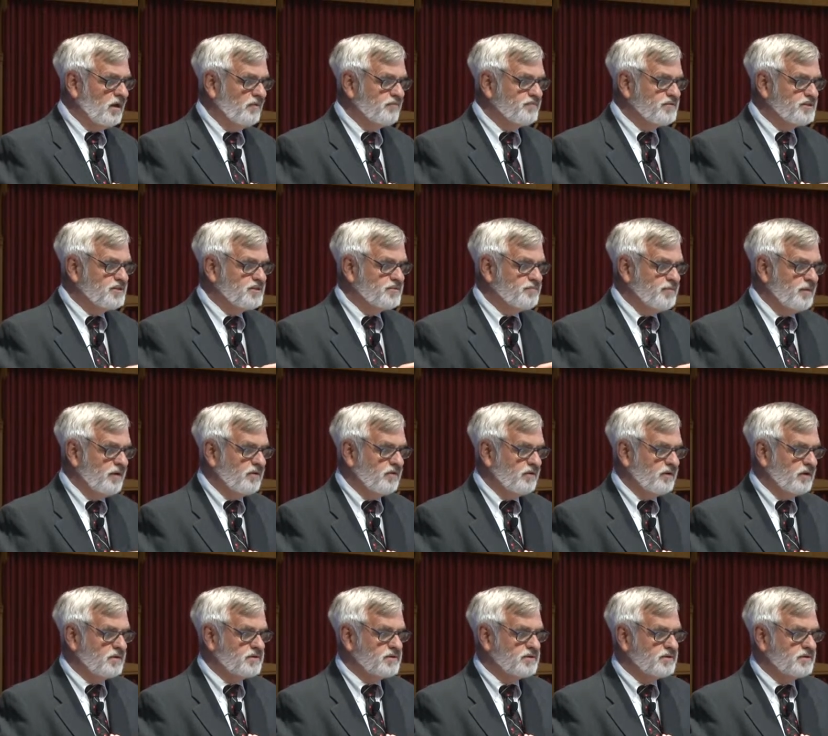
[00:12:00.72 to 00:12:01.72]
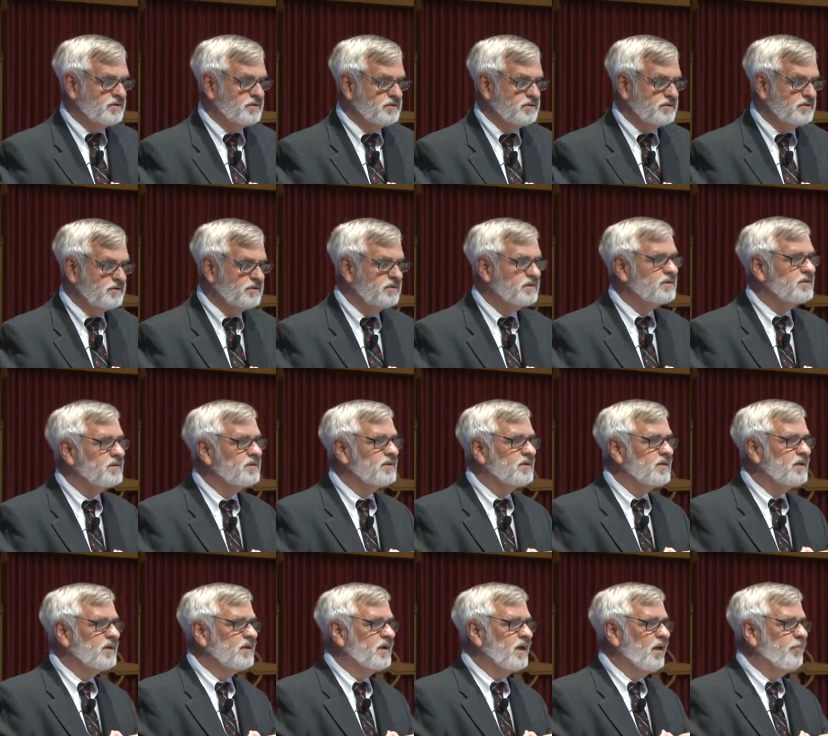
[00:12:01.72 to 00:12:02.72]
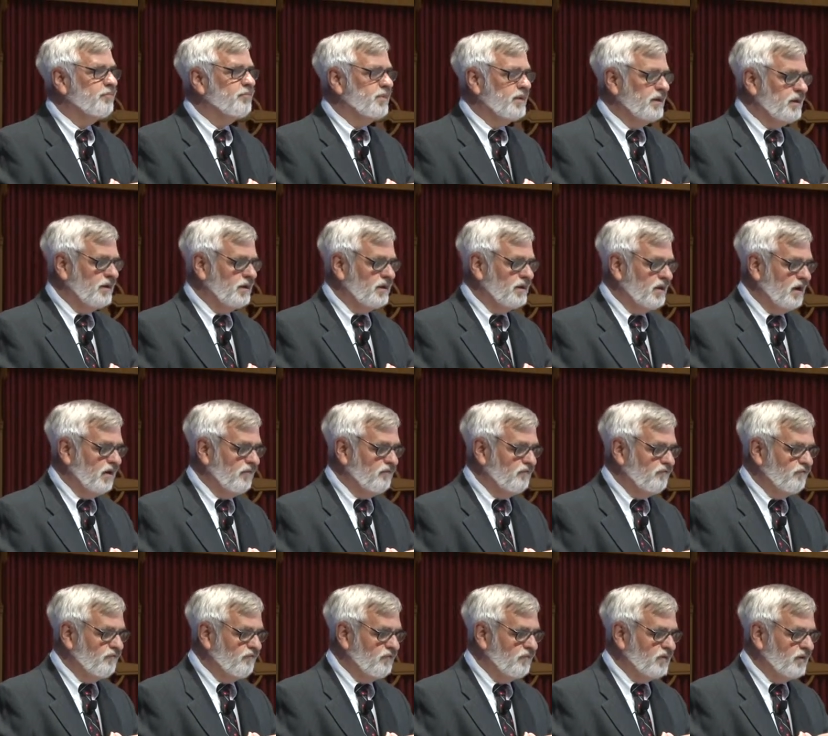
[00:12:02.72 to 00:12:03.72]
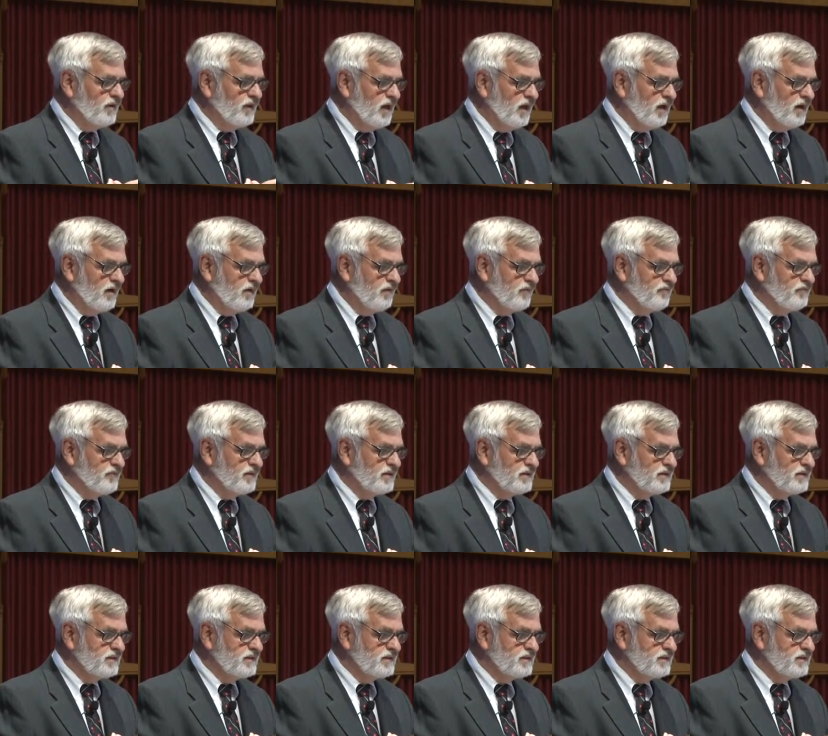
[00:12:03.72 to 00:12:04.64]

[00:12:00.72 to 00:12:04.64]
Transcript: of spirit, a being of love